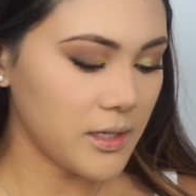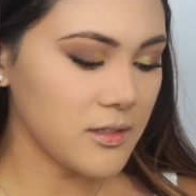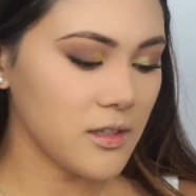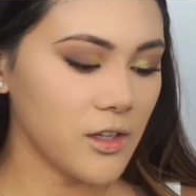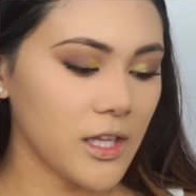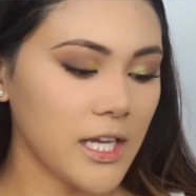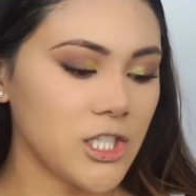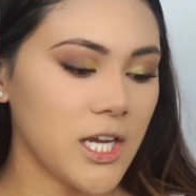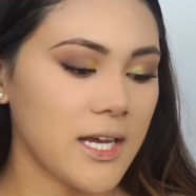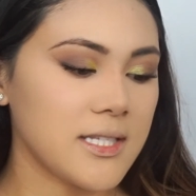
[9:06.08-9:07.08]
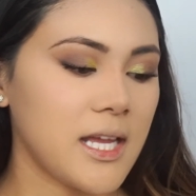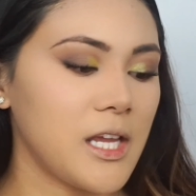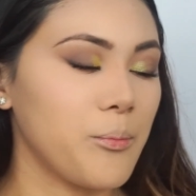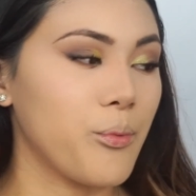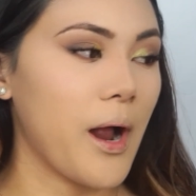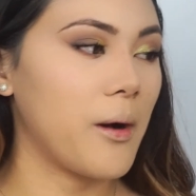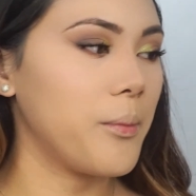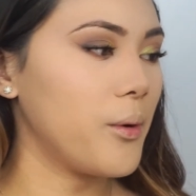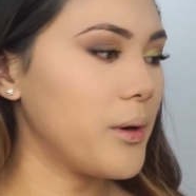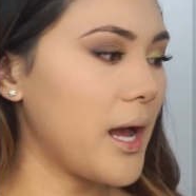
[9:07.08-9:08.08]
doesn't look like she has any brow
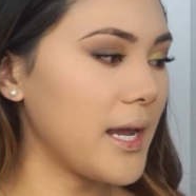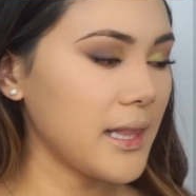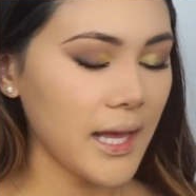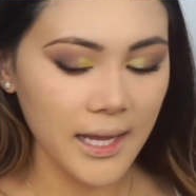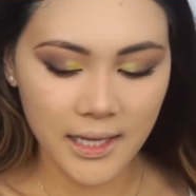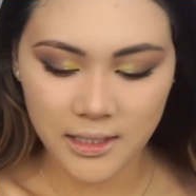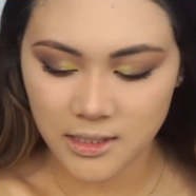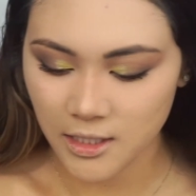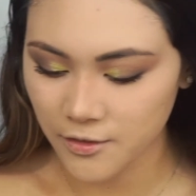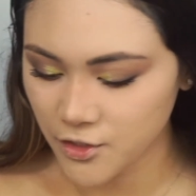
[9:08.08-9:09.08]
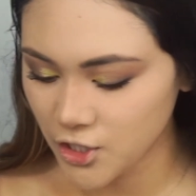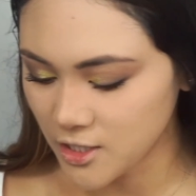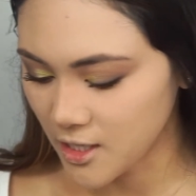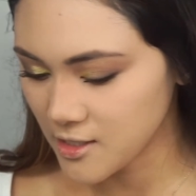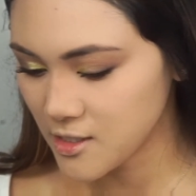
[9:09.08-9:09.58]
bone highlight. If she does,